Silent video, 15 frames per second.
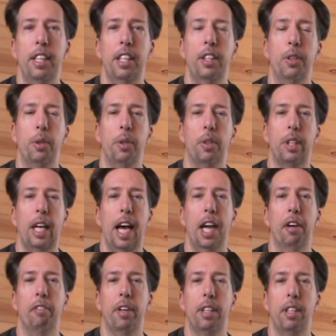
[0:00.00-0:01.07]
you, you
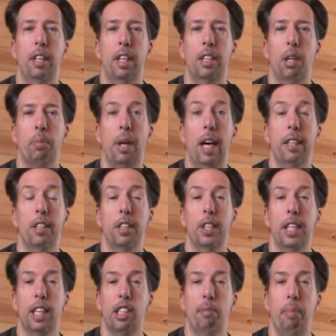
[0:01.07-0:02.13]
kind of
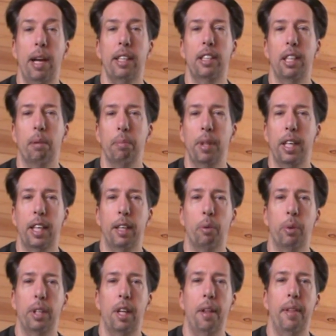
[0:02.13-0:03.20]
subconsciously expect something,
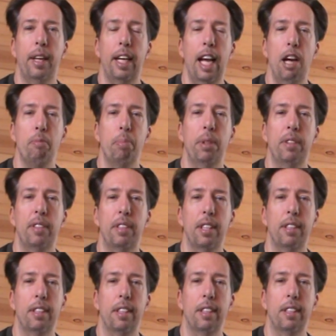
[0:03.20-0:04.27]
and when nothing happens,
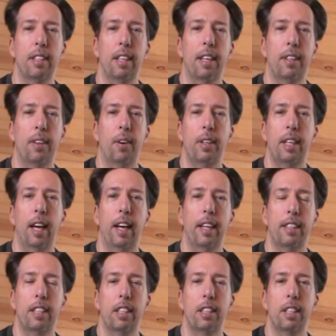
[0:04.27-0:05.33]
it's just like, okay,
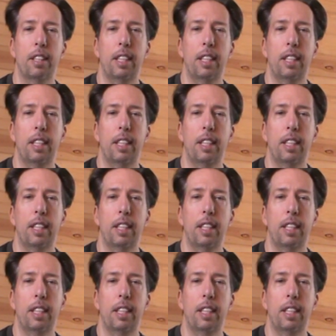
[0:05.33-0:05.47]
it's just